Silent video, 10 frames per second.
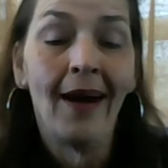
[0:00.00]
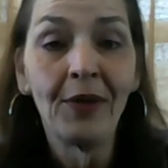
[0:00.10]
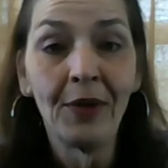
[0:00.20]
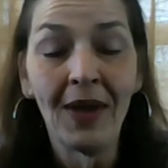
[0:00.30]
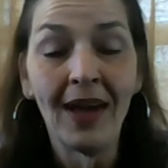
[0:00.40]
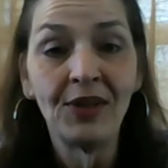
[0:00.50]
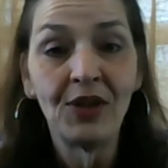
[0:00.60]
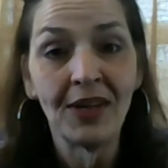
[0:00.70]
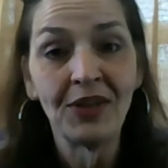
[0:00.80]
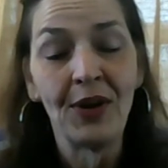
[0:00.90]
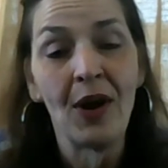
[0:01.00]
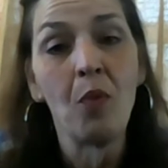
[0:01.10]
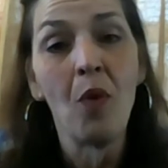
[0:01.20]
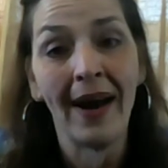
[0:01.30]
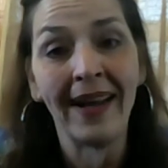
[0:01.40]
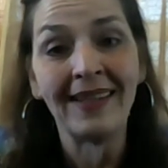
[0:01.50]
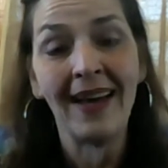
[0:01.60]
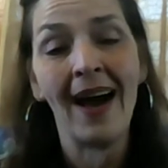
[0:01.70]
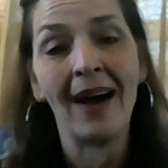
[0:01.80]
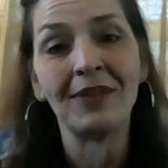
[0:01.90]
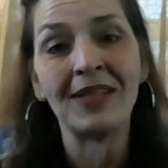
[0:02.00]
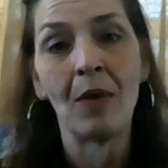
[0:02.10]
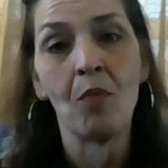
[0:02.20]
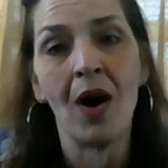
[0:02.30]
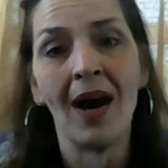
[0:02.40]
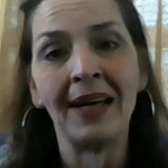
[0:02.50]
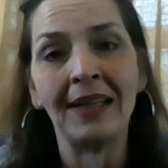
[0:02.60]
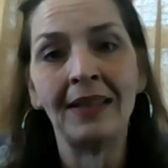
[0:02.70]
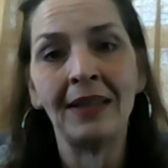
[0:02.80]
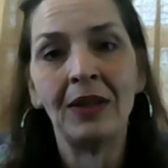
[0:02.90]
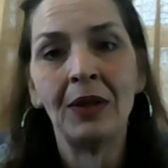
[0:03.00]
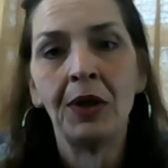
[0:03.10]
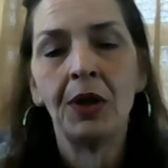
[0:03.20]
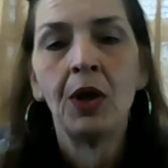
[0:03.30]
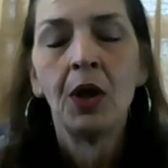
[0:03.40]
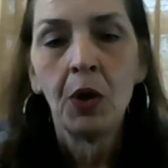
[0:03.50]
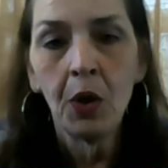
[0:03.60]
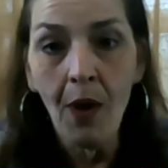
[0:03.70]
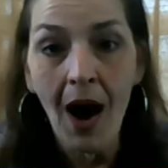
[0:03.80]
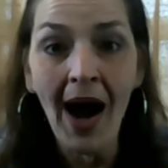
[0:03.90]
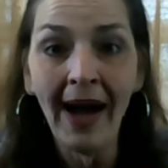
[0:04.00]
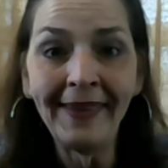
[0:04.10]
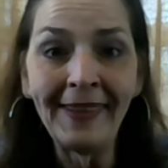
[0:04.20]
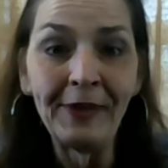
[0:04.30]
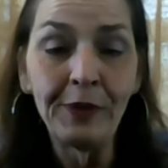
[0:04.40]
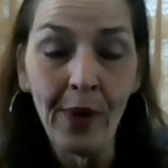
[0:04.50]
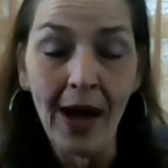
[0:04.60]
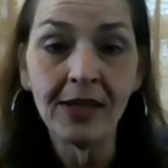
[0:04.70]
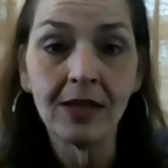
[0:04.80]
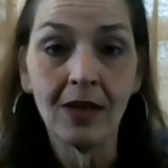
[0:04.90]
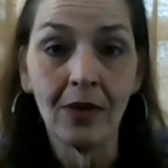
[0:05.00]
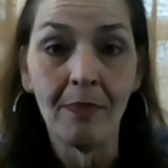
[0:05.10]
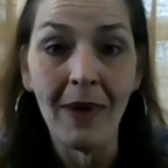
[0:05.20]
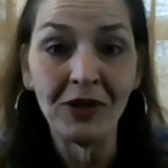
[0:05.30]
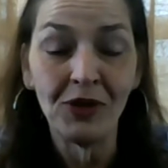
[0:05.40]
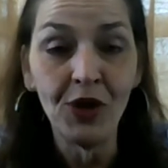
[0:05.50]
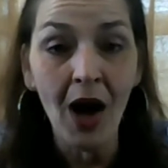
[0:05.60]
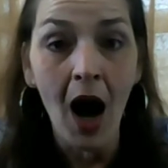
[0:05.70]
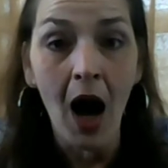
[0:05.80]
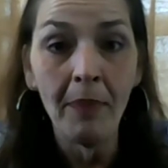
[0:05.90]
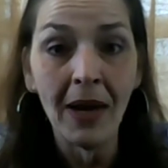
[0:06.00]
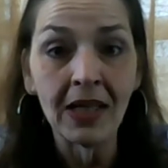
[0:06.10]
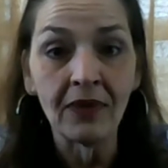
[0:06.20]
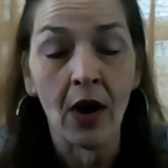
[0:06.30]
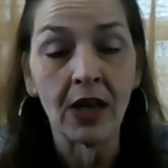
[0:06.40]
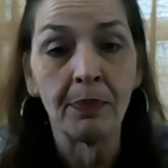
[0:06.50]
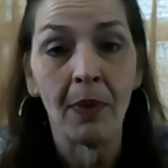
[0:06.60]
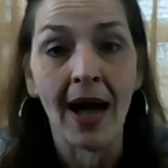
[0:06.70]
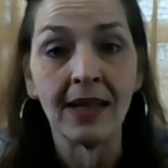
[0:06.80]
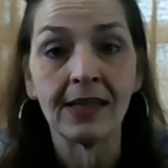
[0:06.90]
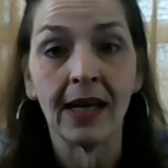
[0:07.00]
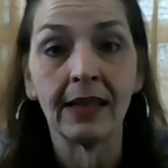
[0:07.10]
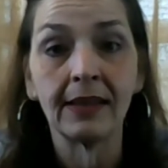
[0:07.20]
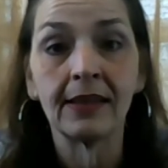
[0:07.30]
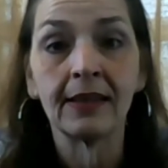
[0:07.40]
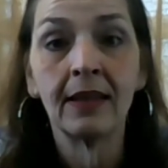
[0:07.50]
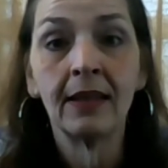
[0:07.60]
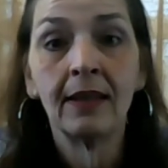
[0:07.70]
other than just, you know, wanting to have someone who I can trust to do the best job as far as plastics,